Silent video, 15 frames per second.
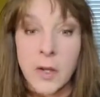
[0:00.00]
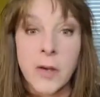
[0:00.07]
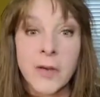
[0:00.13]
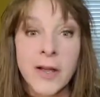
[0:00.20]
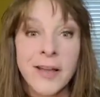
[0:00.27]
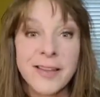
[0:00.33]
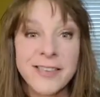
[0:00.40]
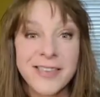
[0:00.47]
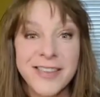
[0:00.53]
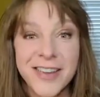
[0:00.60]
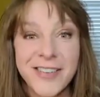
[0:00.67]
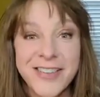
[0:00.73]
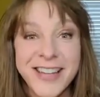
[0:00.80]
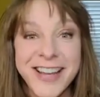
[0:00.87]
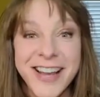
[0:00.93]
Okay,
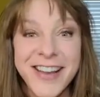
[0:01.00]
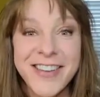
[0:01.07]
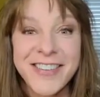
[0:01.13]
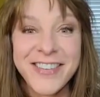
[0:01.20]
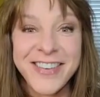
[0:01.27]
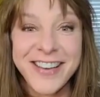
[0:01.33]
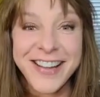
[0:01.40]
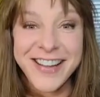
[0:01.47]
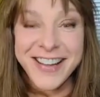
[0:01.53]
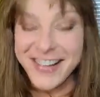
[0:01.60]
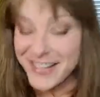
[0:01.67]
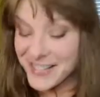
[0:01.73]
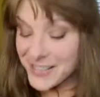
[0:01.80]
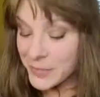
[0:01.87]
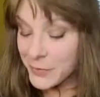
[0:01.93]
there we go.
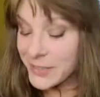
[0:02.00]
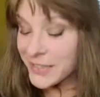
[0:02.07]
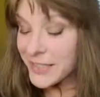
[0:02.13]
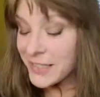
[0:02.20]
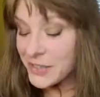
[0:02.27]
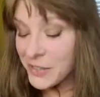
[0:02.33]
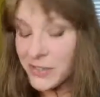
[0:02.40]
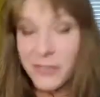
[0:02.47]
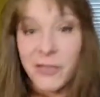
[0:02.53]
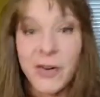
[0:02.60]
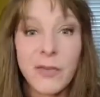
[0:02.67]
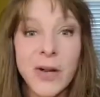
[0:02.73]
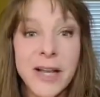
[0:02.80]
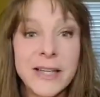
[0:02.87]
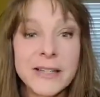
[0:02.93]
So we did it two
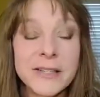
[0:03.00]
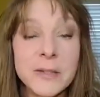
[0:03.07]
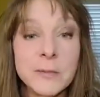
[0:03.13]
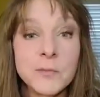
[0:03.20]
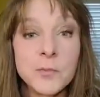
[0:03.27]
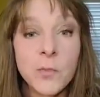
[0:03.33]
different ways.